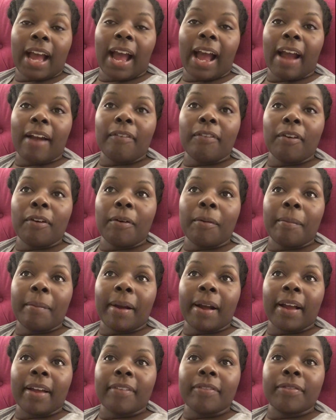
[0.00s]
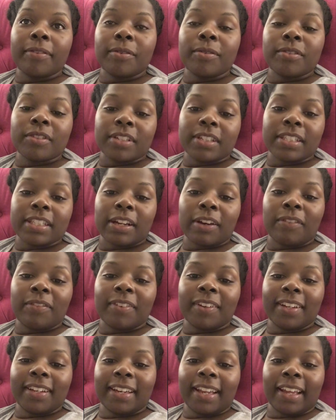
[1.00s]
I wrote my future self
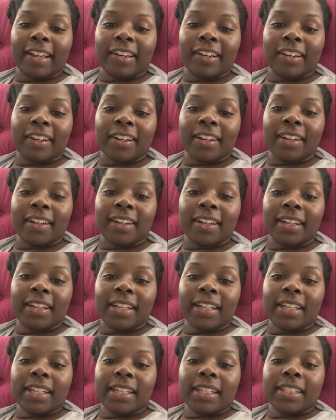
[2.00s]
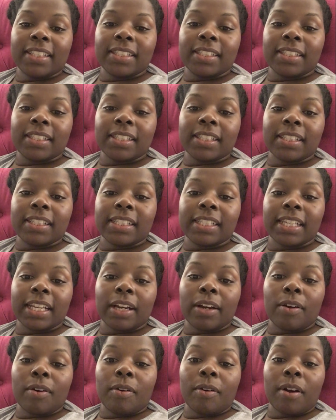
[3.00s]
a letter to
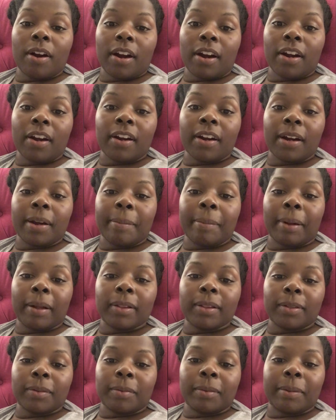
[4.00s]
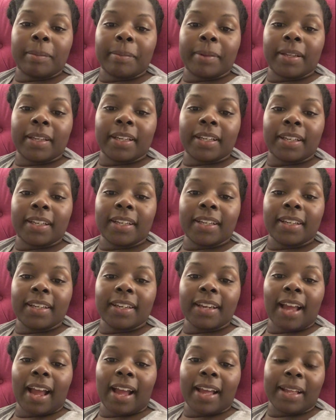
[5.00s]
tell her about the woman
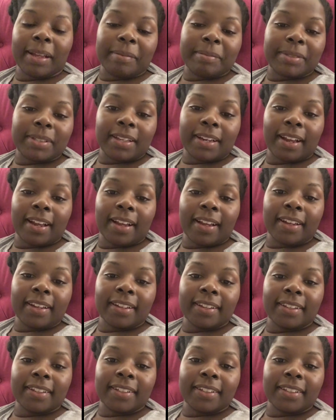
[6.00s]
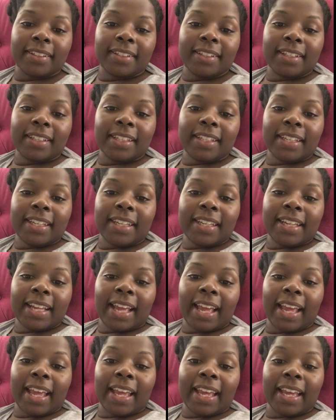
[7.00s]
I am today.
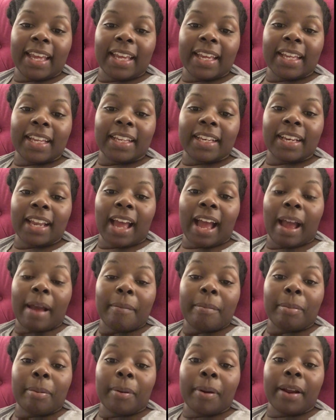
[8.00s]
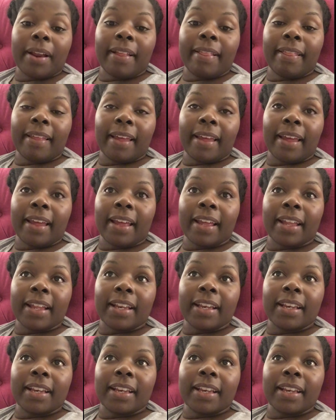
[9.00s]
And I pray that